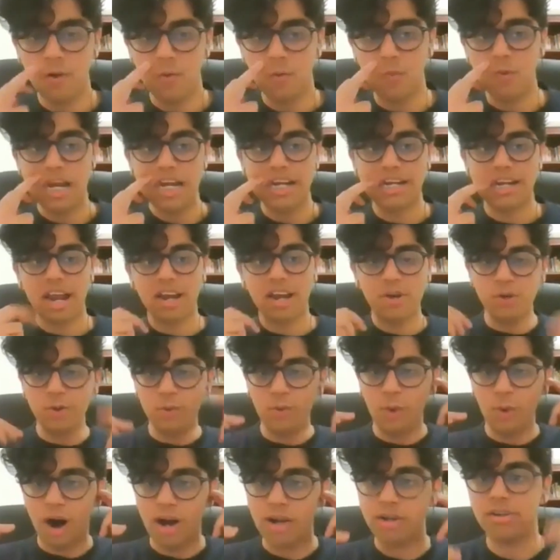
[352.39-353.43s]
We tend
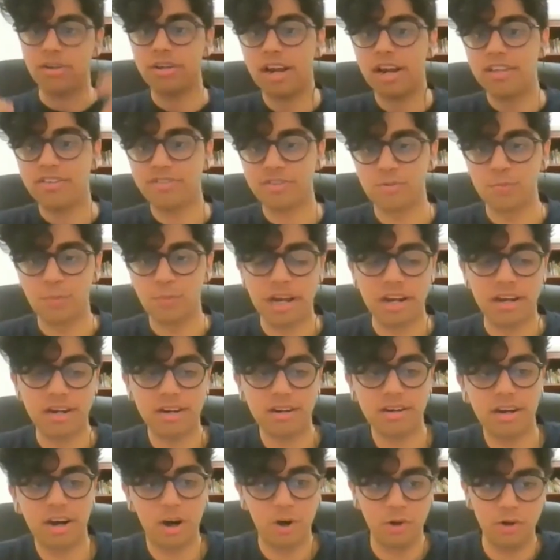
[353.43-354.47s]
to underestimate
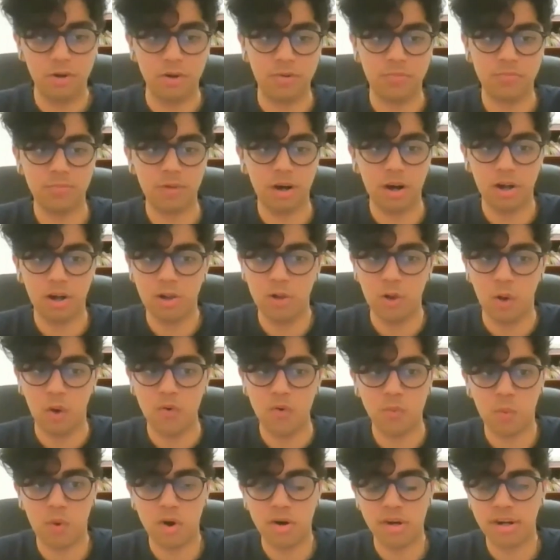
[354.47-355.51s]
a
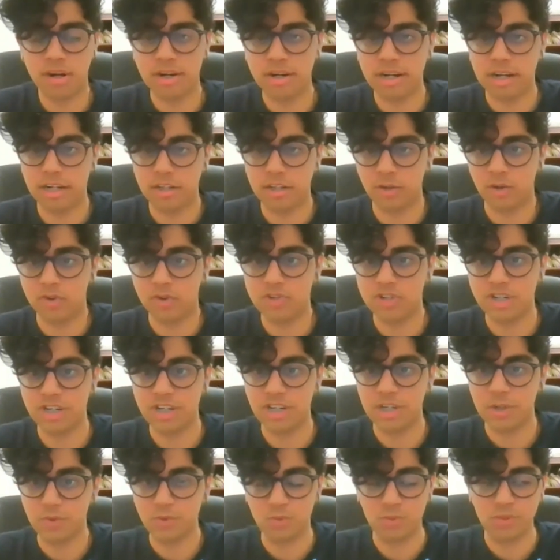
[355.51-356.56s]
lot what our technology
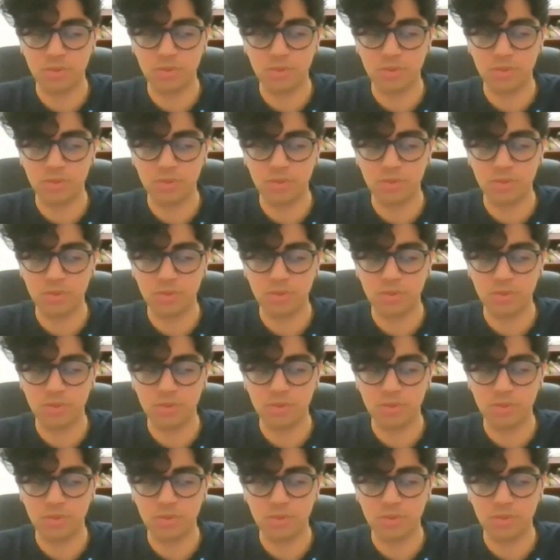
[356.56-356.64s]
can use.